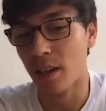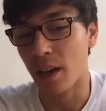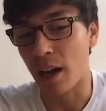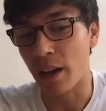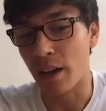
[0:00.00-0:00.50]

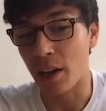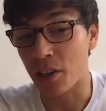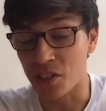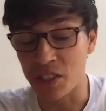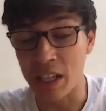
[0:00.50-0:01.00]
I
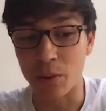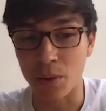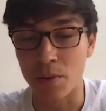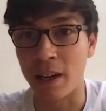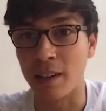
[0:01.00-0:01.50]
could see all
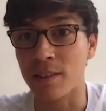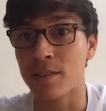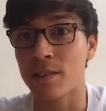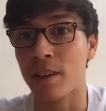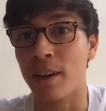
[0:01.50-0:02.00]
the
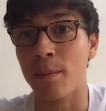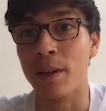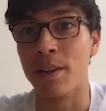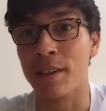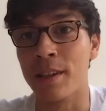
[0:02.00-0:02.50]
fans, but I
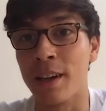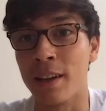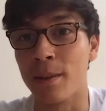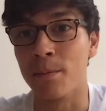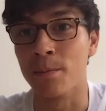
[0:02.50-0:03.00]
didn't hear
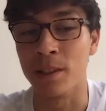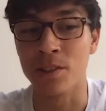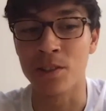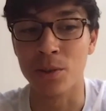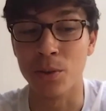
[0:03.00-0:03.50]
them
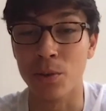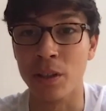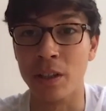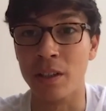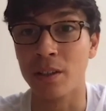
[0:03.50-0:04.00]
until the